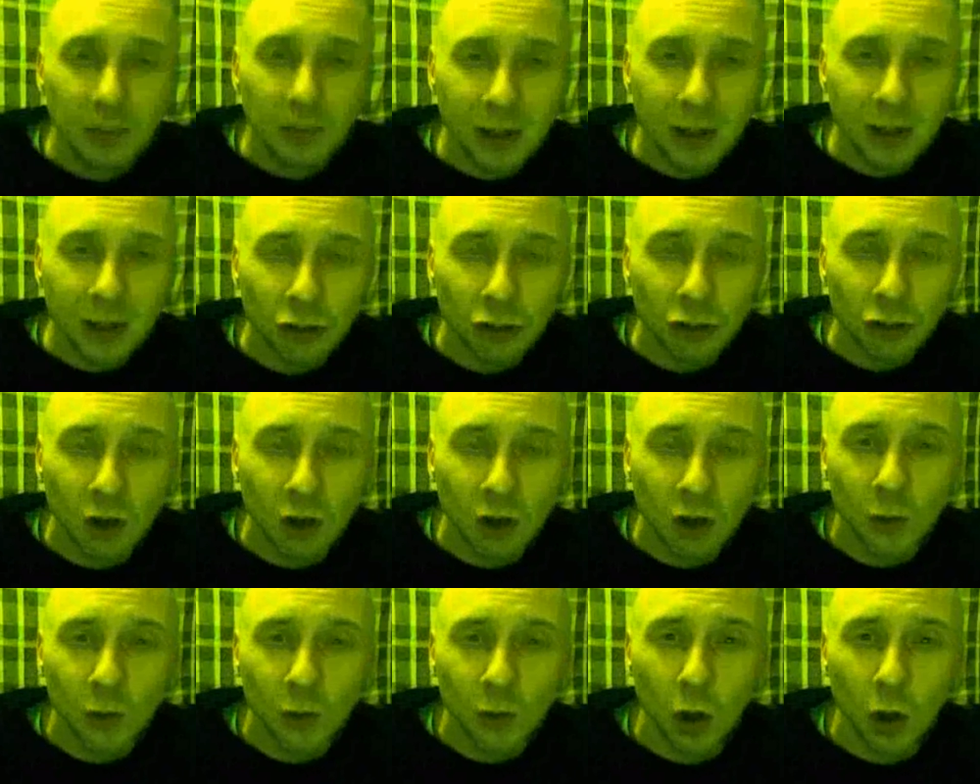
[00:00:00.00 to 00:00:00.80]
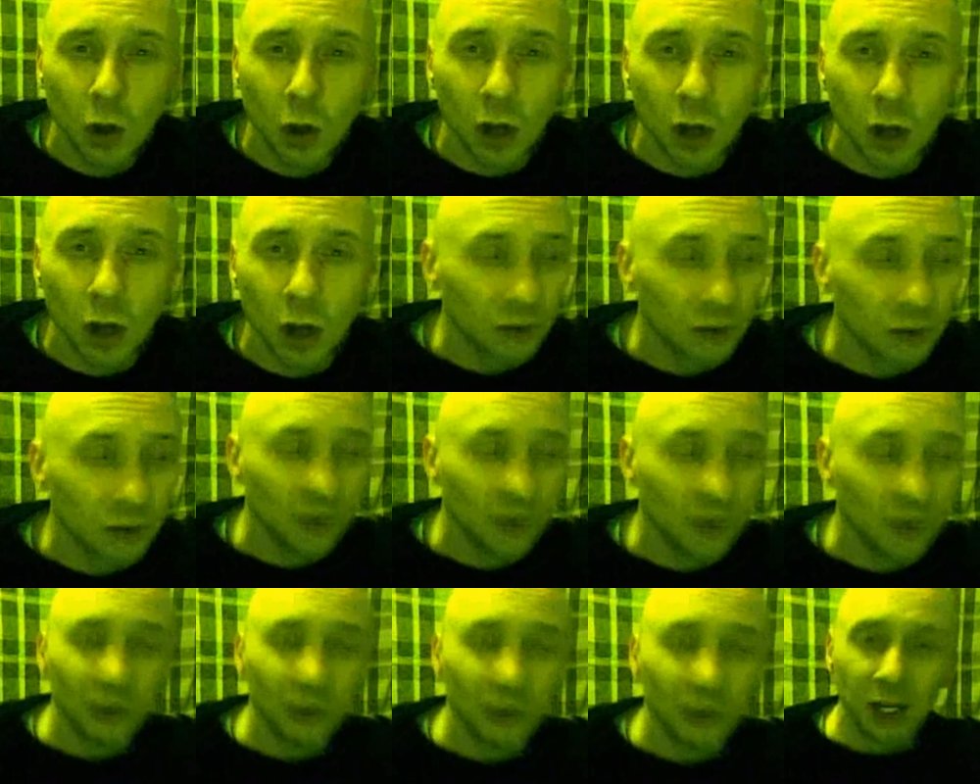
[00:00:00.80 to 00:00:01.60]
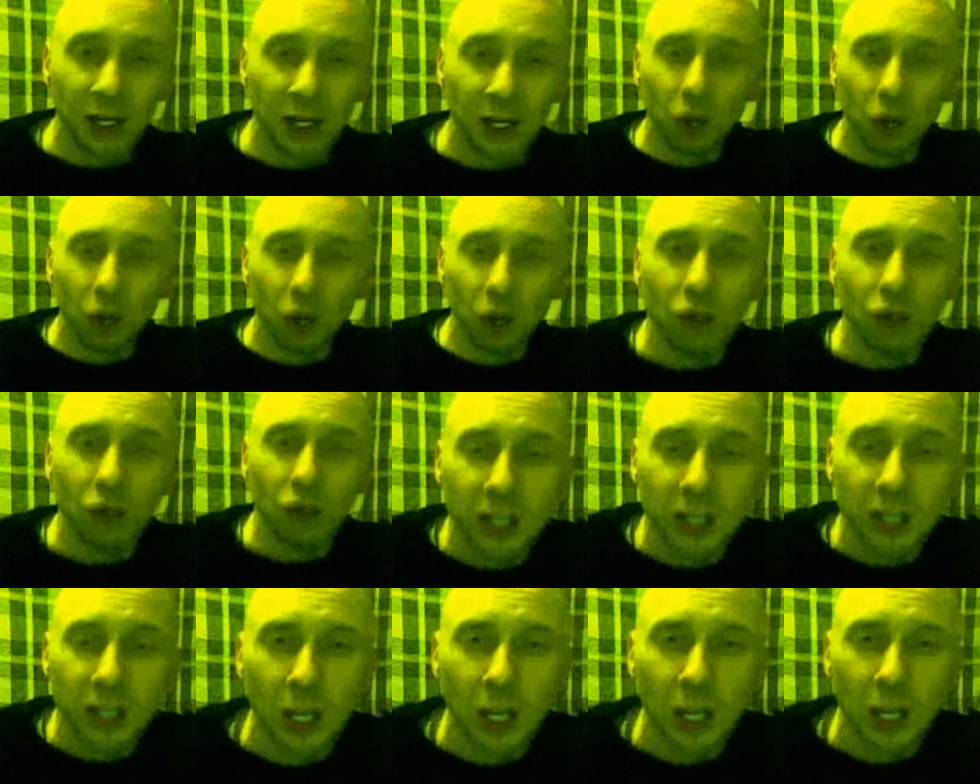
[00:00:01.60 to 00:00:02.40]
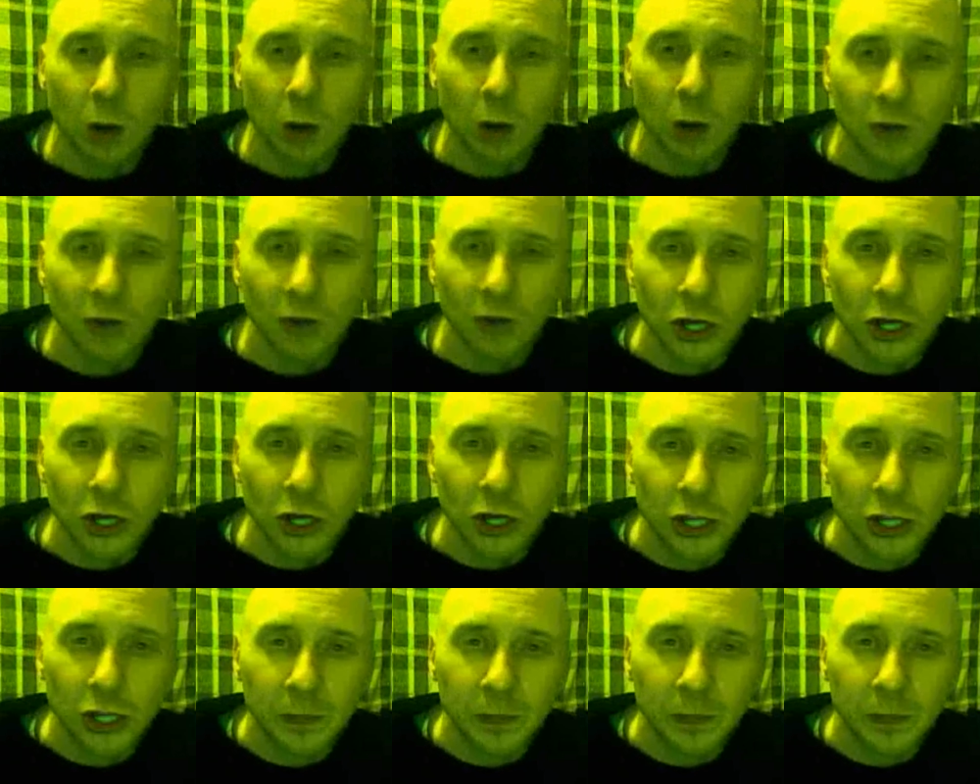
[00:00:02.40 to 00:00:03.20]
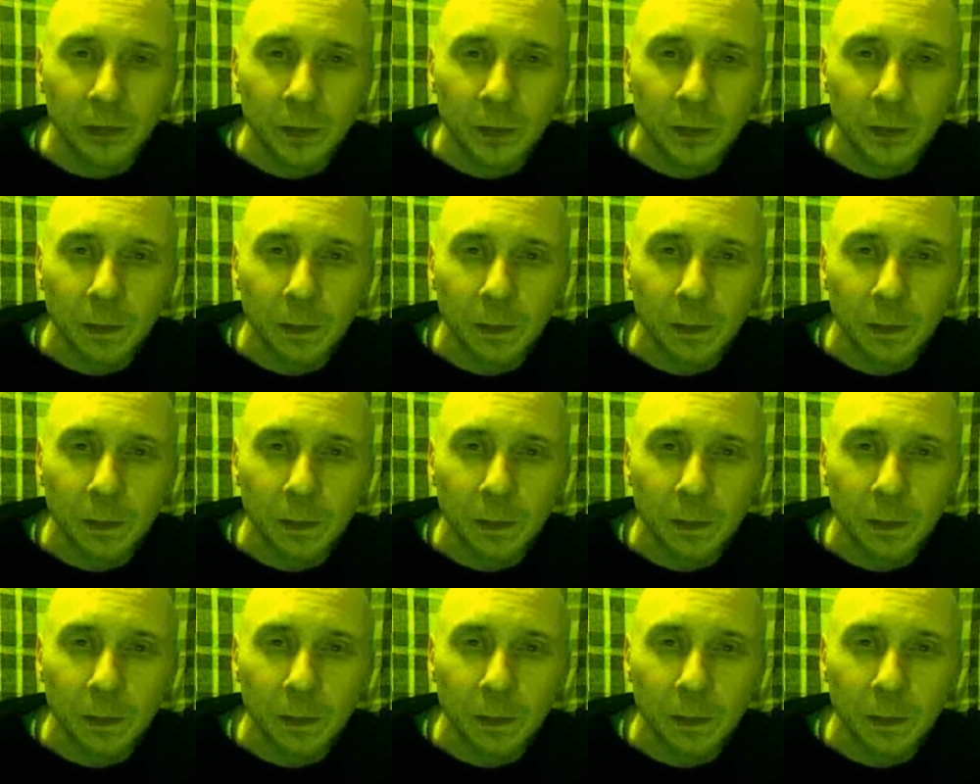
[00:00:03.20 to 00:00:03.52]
Being able to drive to work, 50, 100 kilowatt version.